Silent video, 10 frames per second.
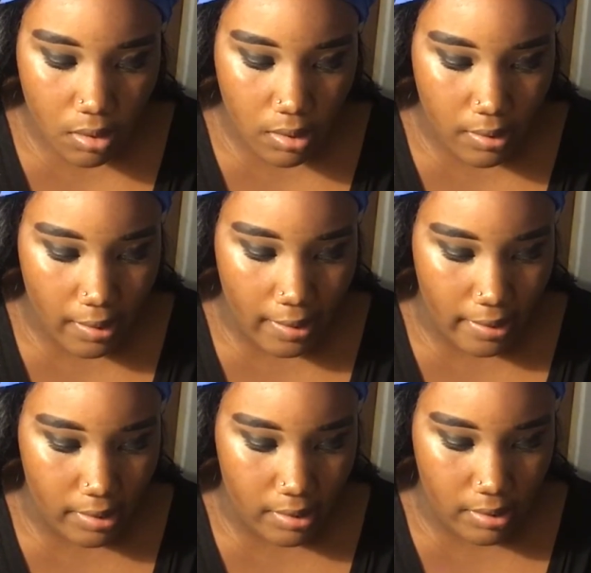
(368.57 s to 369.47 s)

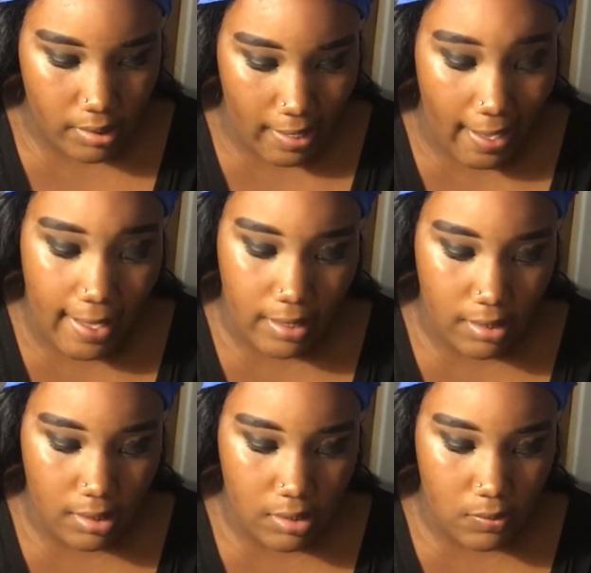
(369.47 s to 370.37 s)
That
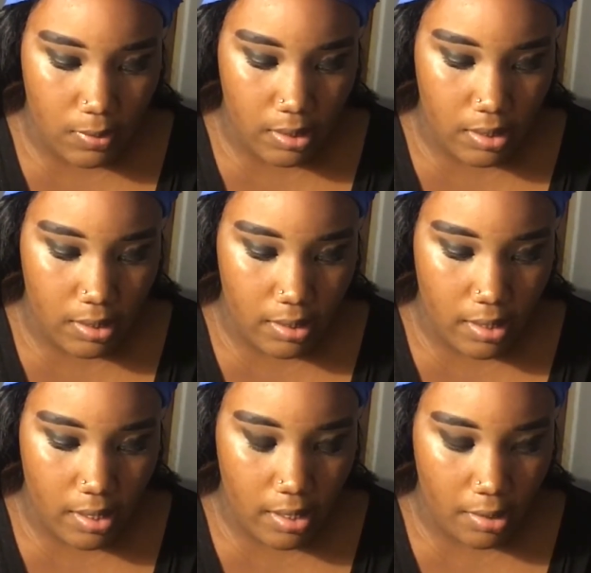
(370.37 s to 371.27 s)
is what
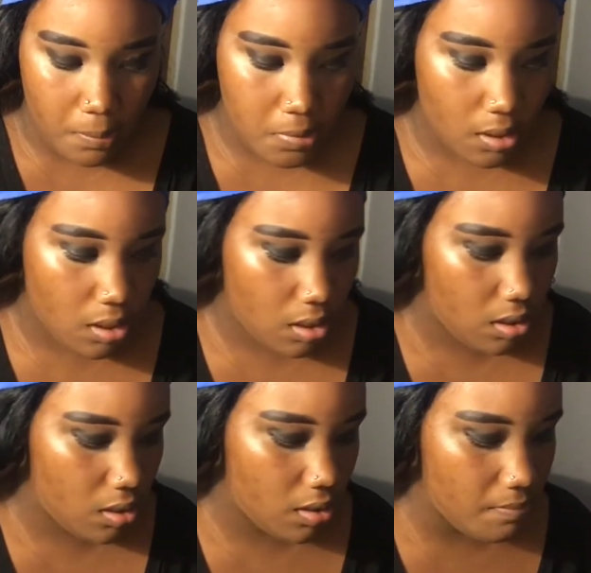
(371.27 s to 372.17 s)
helped
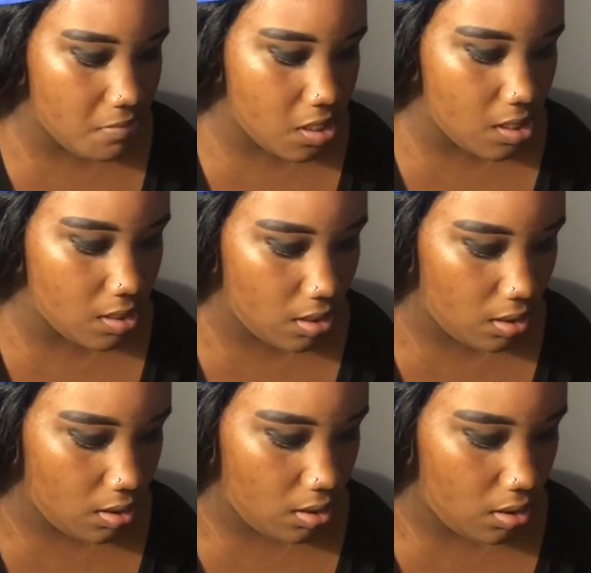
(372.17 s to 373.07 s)
me
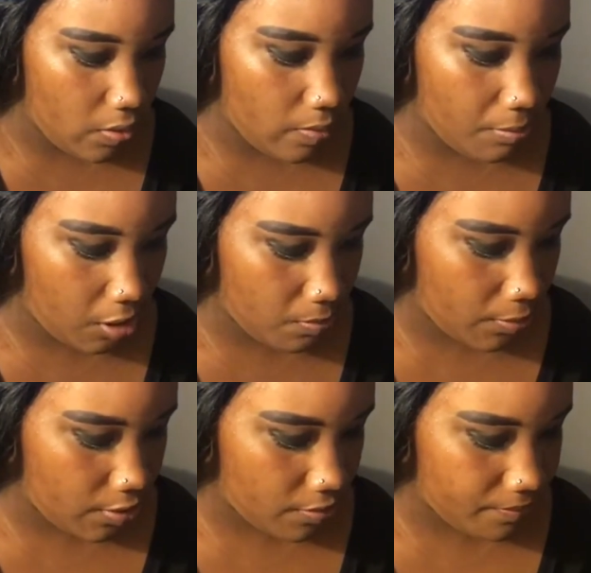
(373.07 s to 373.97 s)
with my
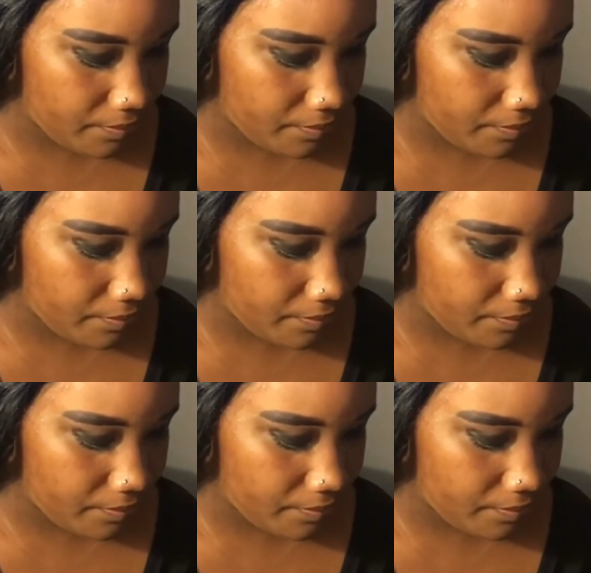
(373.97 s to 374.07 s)
depression.